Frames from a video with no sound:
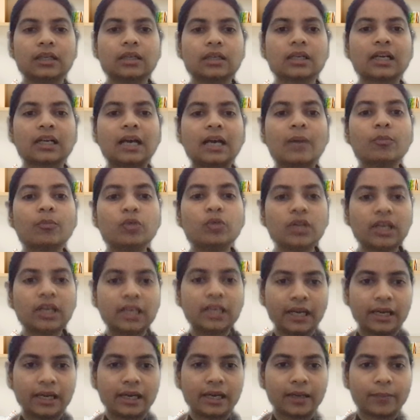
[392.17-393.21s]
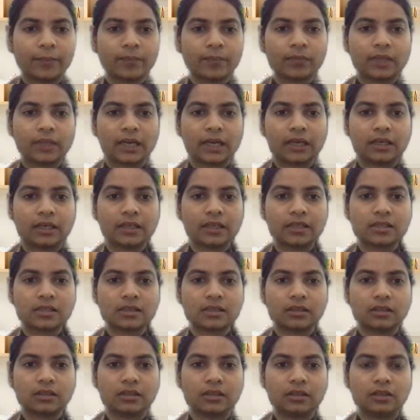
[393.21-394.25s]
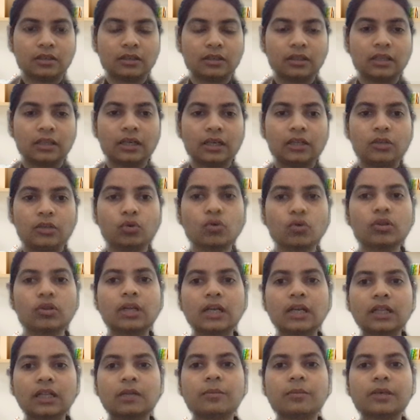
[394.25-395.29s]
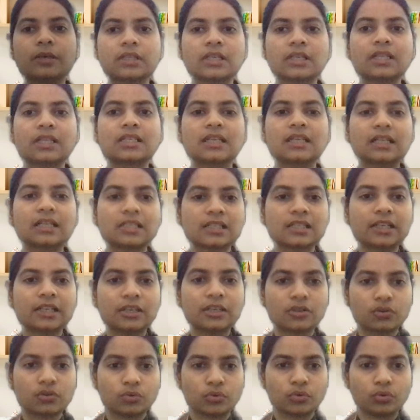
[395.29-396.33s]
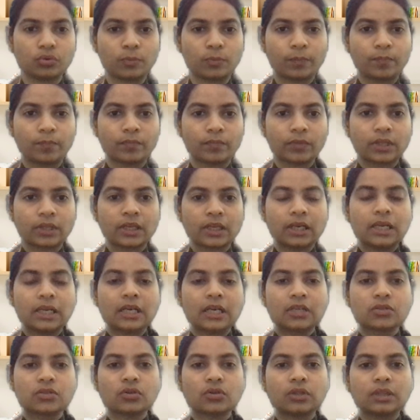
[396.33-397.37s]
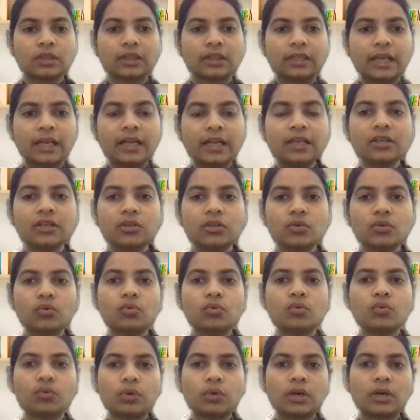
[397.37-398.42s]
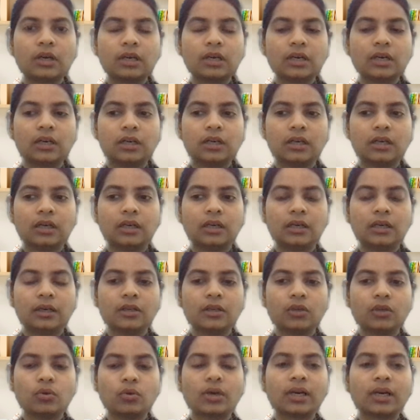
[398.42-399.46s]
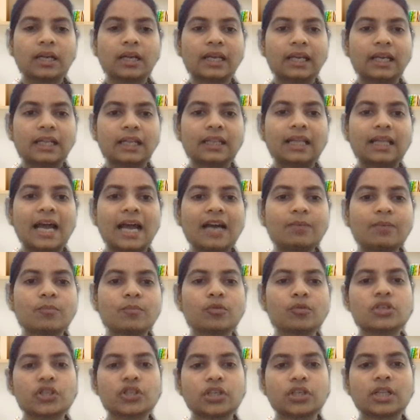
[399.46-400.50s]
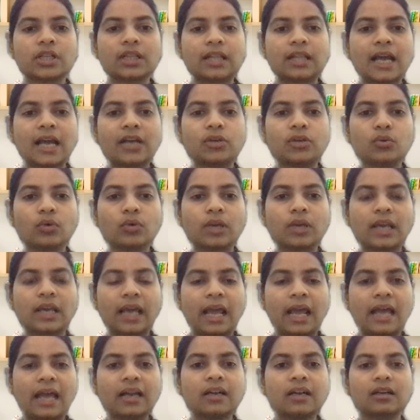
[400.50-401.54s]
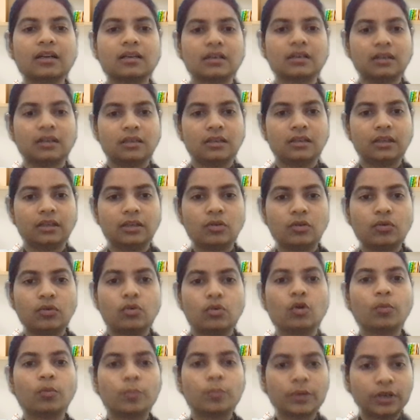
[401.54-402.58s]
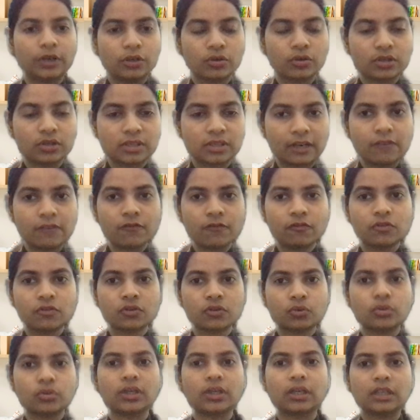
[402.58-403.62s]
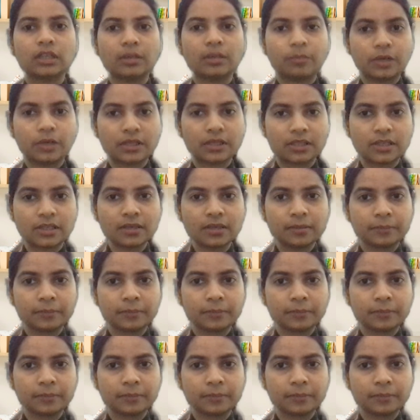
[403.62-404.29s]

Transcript: communicate, that is, you know the person is listening to you. So then you are in that position that you can open yourself to the other person.